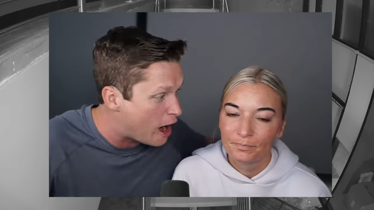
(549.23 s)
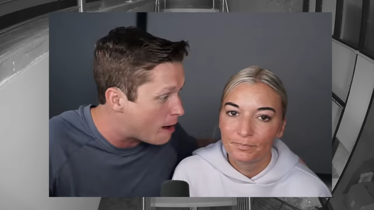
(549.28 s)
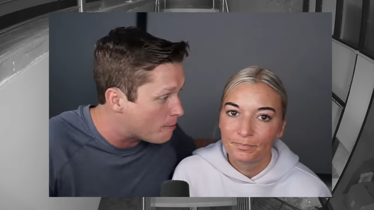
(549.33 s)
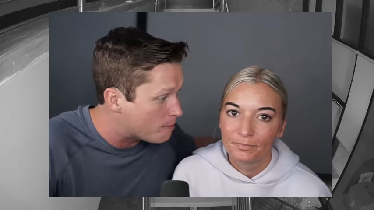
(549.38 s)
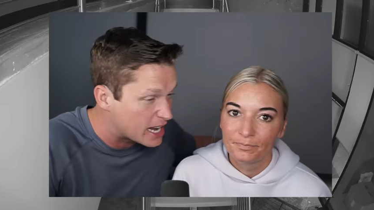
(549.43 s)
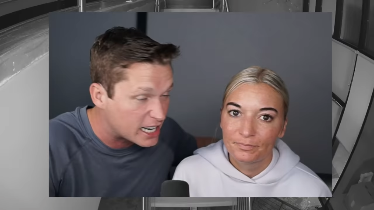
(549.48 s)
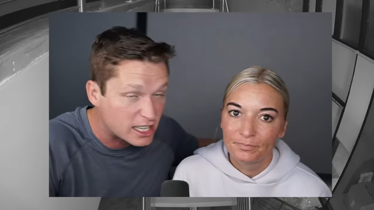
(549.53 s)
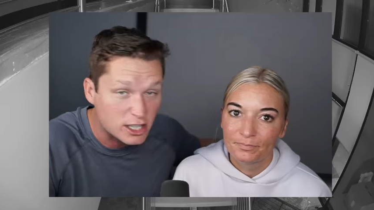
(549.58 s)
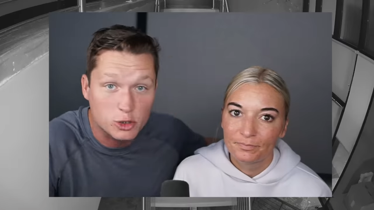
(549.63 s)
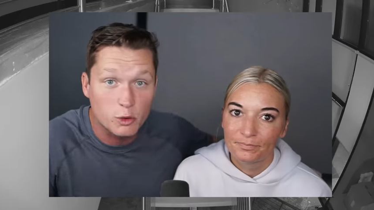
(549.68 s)
Speaker 1: I'm
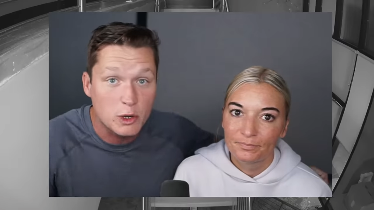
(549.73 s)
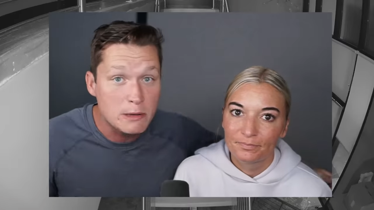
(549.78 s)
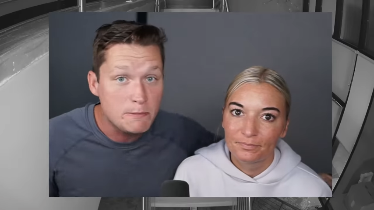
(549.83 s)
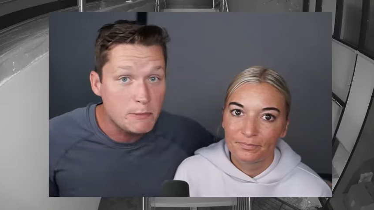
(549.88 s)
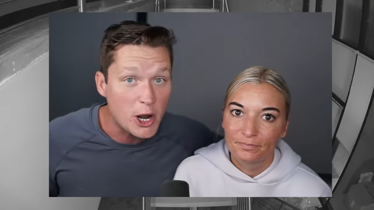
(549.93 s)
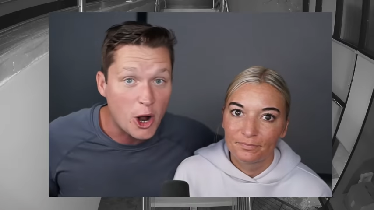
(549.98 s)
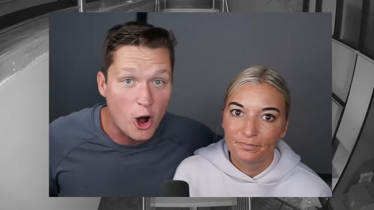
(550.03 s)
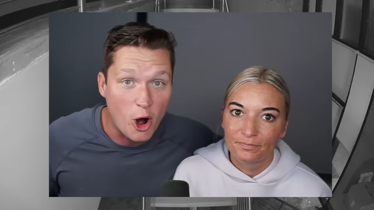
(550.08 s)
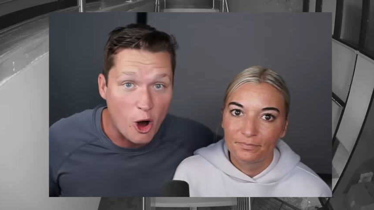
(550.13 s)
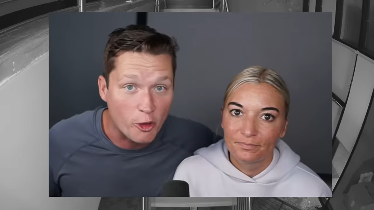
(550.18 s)
like
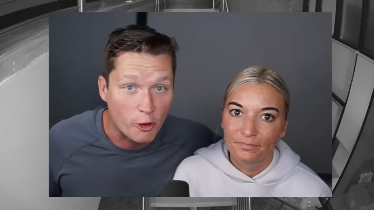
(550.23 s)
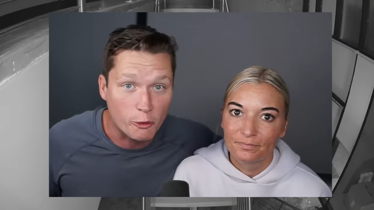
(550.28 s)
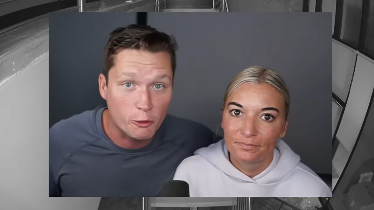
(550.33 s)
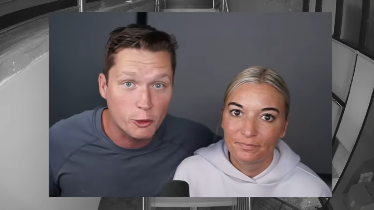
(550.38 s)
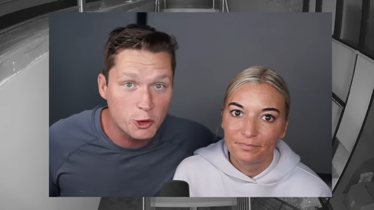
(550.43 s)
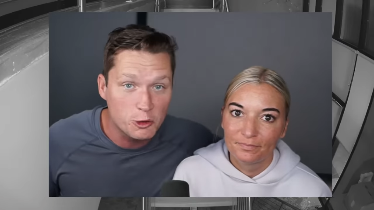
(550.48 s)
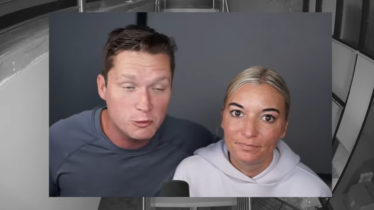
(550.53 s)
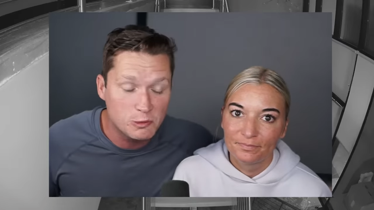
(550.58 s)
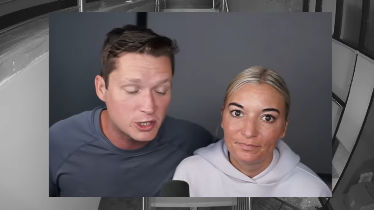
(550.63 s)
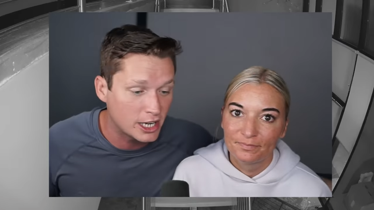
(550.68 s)
sweeping all the
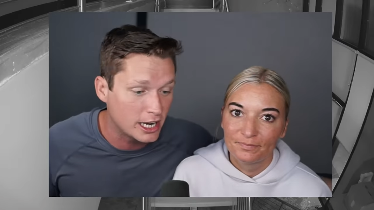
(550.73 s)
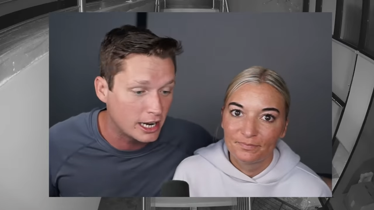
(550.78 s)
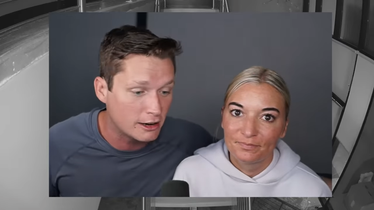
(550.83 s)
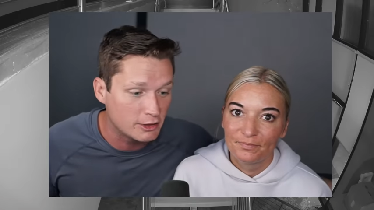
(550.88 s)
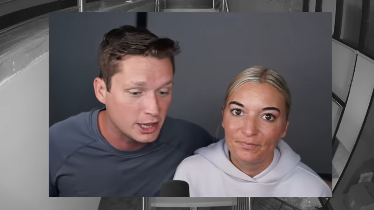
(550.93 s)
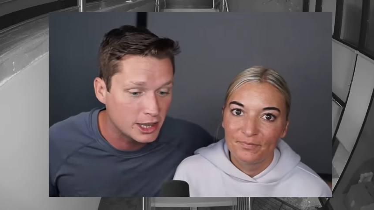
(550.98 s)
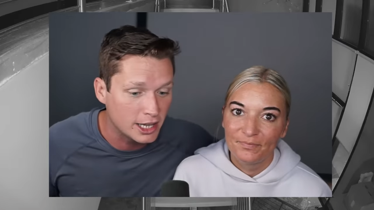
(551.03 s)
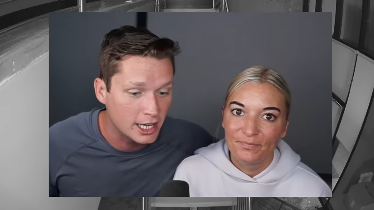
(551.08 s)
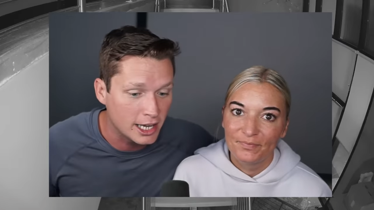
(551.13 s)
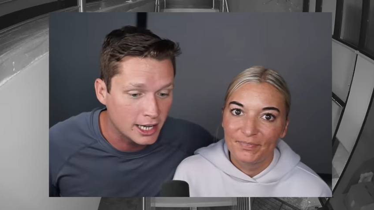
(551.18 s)
rooms and
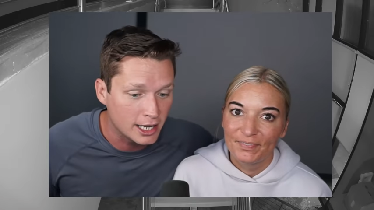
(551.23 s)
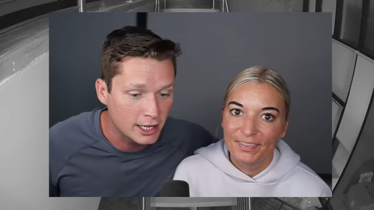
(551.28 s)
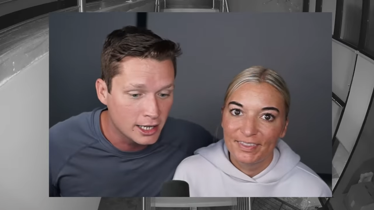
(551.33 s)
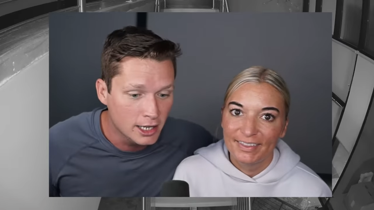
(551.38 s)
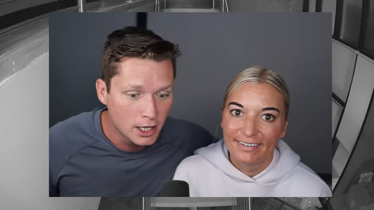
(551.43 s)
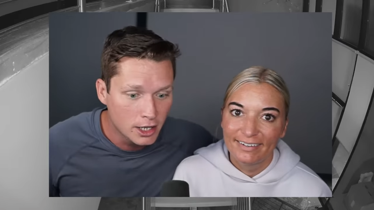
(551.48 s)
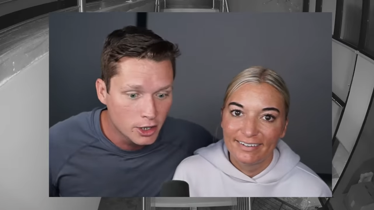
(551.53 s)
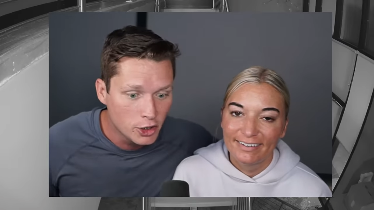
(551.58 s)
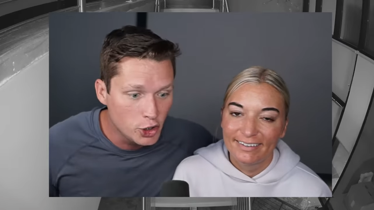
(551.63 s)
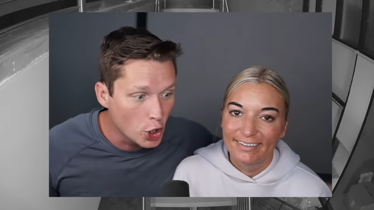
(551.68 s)
everything.
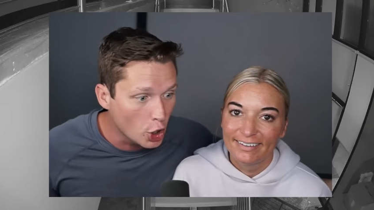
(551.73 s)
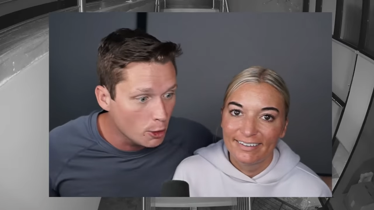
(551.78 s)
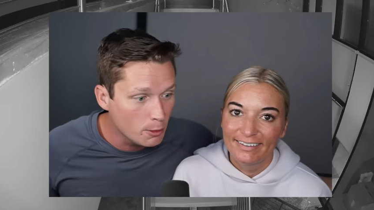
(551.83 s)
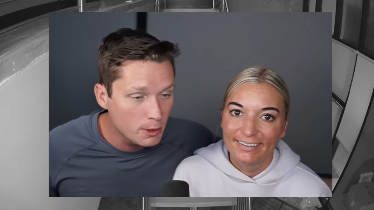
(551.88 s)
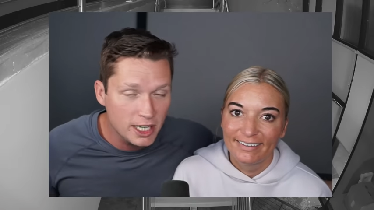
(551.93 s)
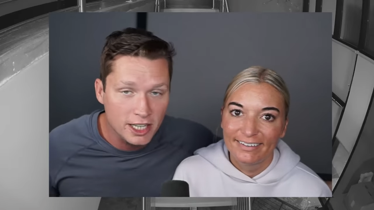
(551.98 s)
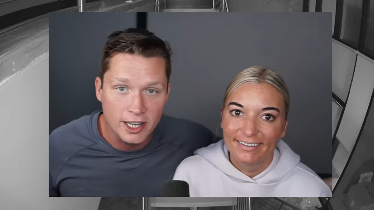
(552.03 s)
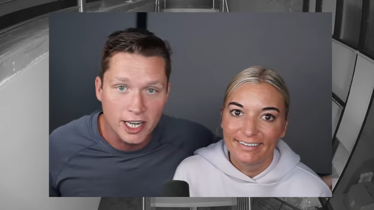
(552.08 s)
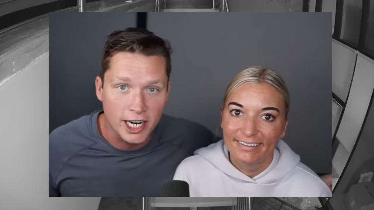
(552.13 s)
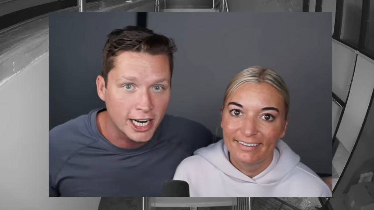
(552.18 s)

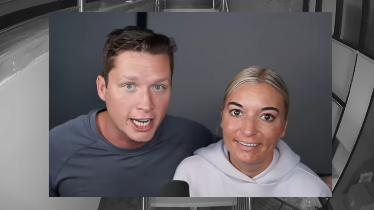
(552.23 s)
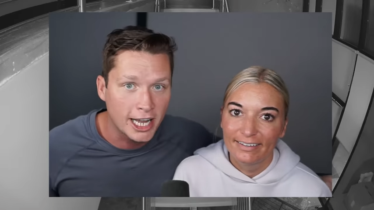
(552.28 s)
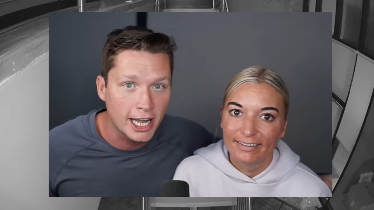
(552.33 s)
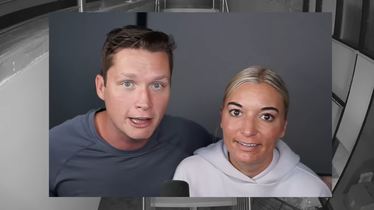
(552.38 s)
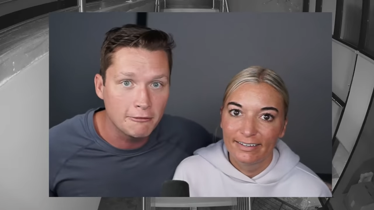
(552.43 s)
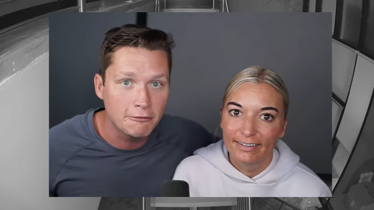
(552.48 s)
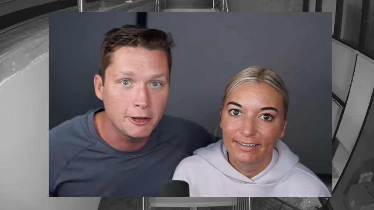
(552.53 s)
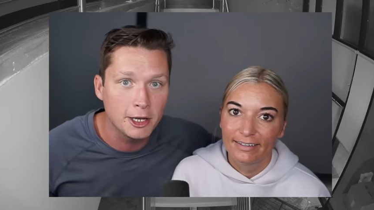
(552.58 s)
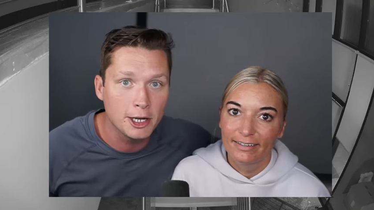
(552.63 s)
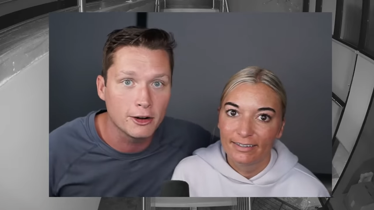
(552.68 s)
Nobody there,
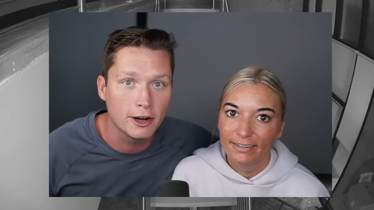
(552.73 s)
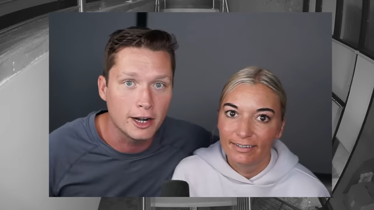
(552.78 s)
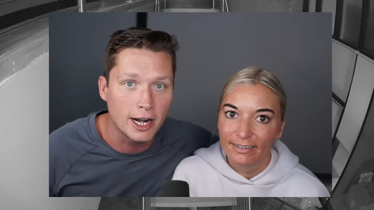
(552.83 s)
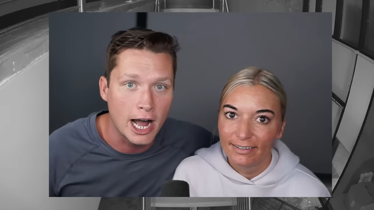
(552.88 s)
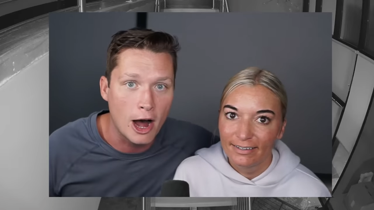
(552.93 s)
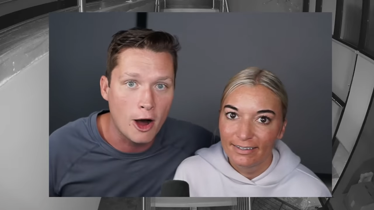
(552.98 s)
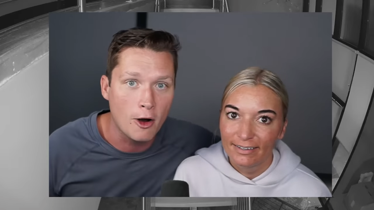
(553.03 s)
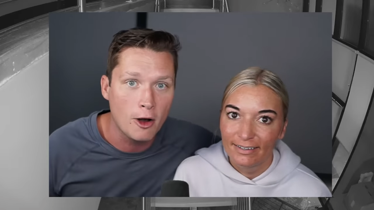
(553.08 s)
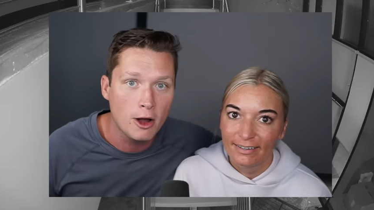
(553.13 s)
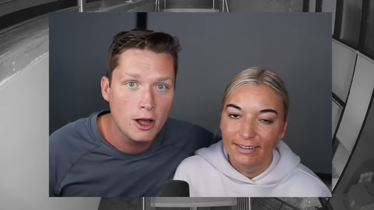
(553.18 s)
can't figure it
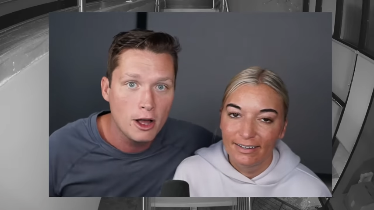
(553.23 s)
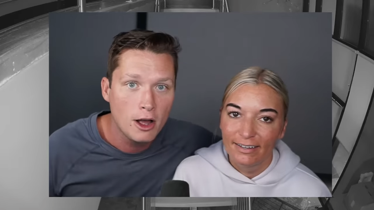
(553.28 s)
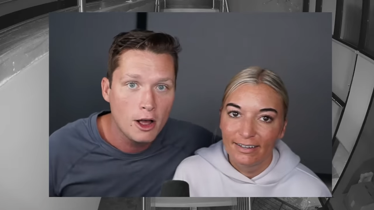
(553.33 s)
out.